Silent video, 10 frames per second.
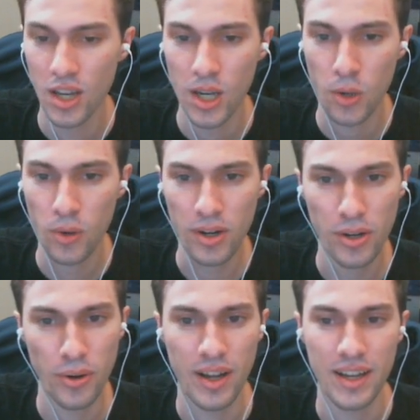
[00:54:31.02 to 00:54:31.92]

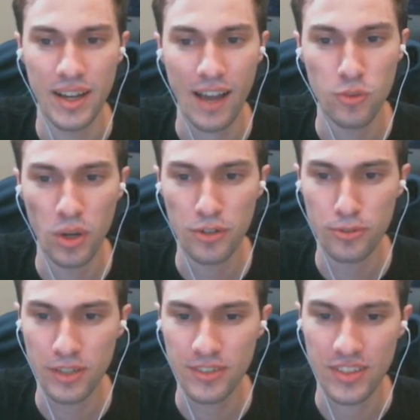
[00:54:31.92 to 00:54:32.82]
Guero, have a wonderful
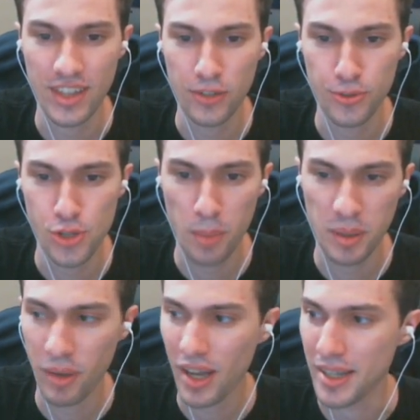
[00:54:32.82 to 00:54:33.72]
evening. Thank you for dropping
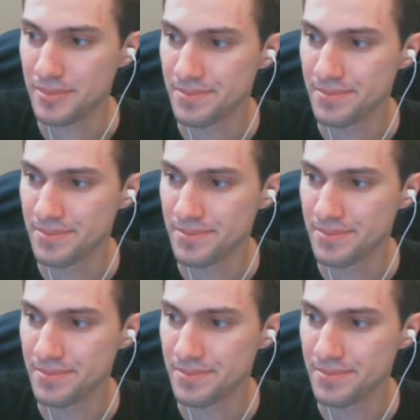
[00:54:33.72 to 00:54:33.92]
by.